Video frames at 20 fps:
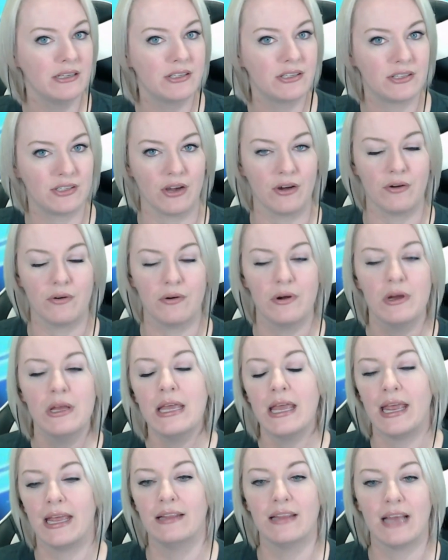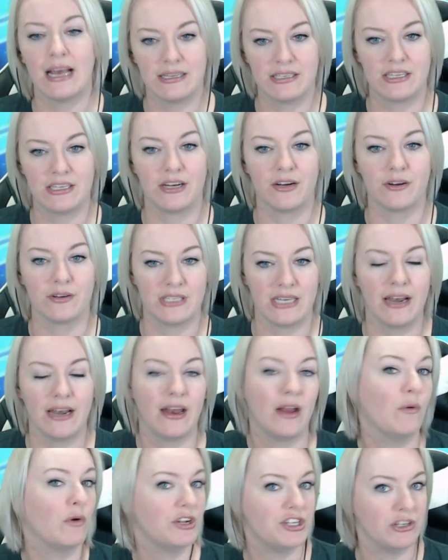So in last hero
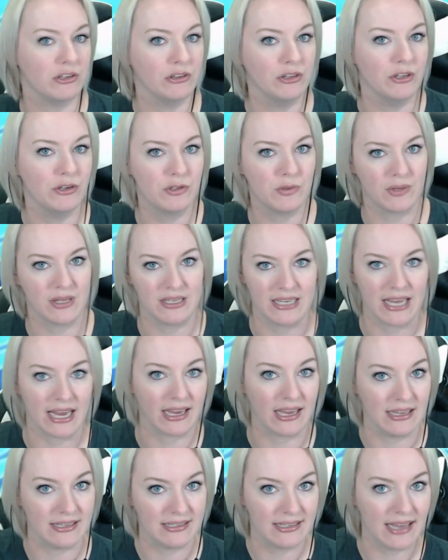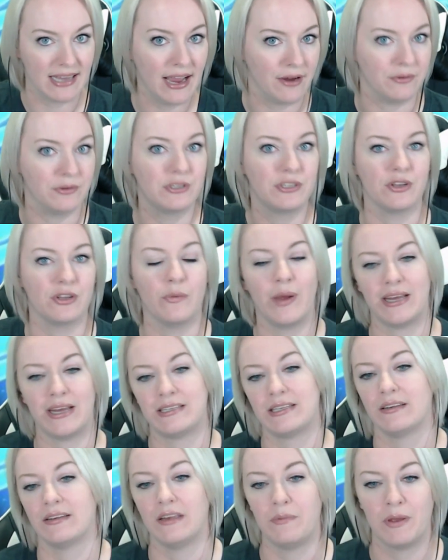standing, once you lose with a deck, it's out. So
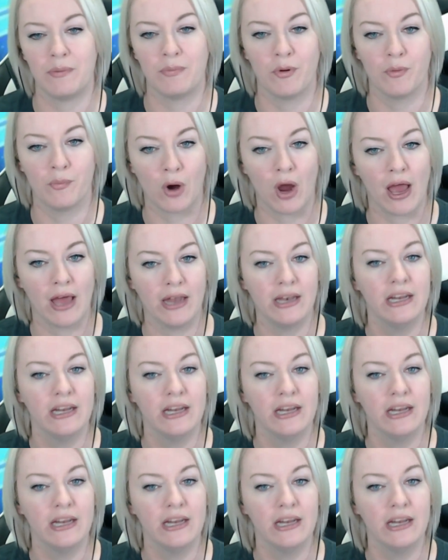basically, people brought